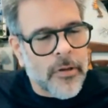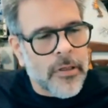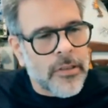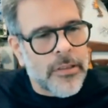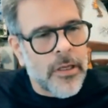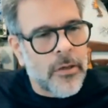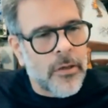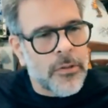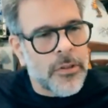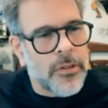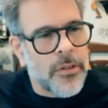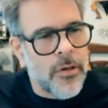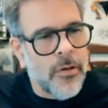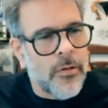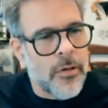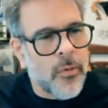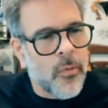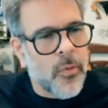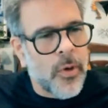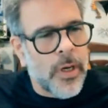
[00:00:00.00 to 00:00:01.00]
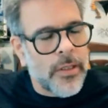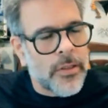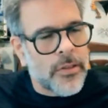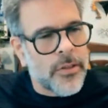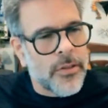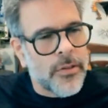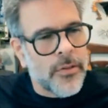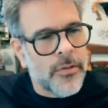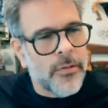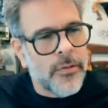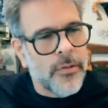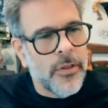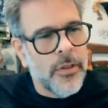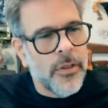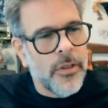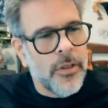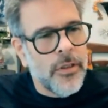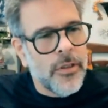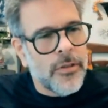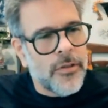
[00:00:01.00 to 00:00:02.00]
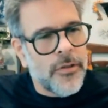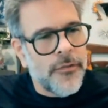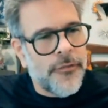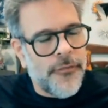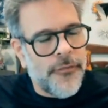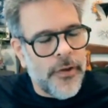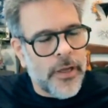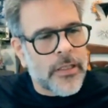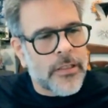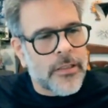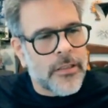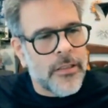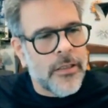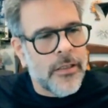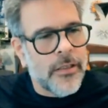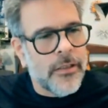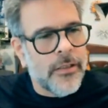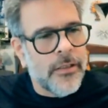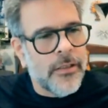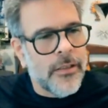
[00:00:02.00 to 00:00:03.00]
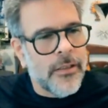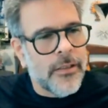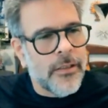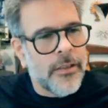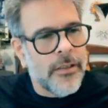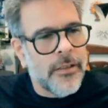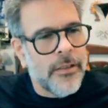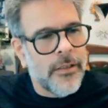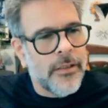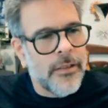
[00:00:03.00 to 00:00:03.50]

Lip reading: because that was the only way to fix the